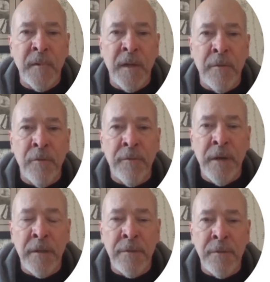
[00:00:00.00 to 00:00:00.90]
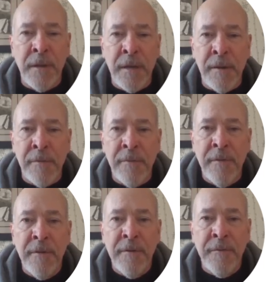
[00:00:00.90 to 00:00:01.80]
Okay, we've gone through that a
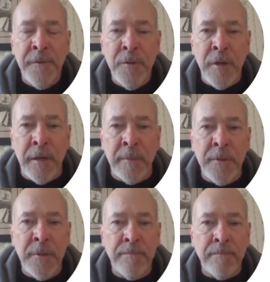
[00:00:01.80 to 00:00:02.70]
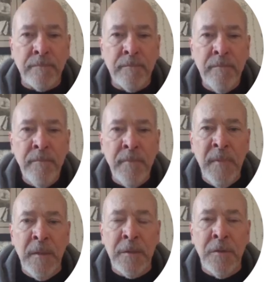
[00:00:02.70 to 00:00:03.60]
few times.
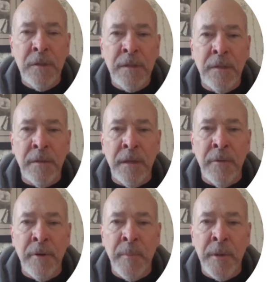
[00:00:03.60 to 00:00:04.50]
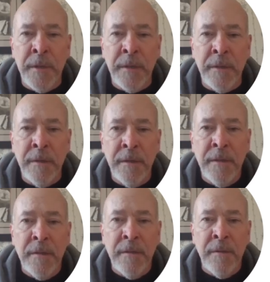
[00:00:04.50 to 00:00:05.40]
And it's always good to get a reminder.
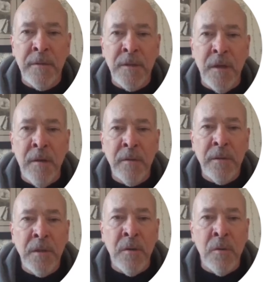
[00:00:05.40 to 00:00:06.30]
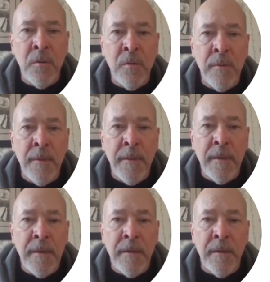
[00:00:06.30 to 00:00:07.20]
There's also
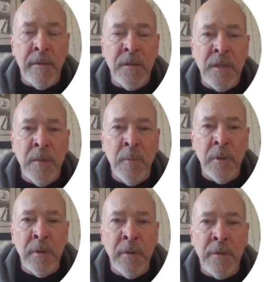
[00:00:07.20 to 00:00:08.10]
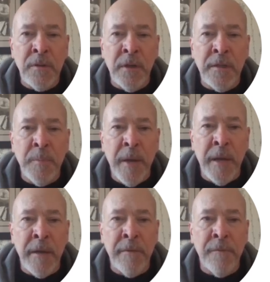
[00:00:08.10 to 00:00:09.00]
a similar stress
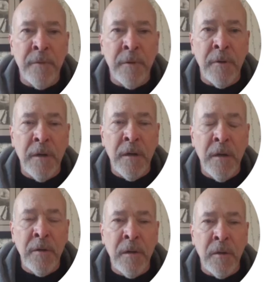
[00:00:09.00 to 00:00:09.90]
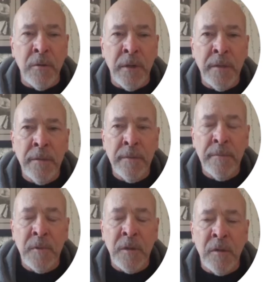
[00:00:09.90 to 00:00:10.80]
path for unloading,
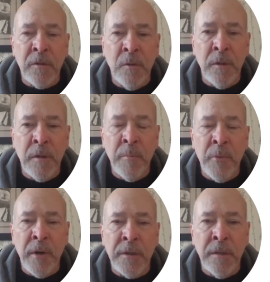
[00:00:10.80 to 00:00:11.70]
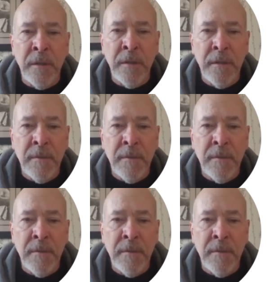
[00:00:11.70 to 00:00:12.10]
also in compression.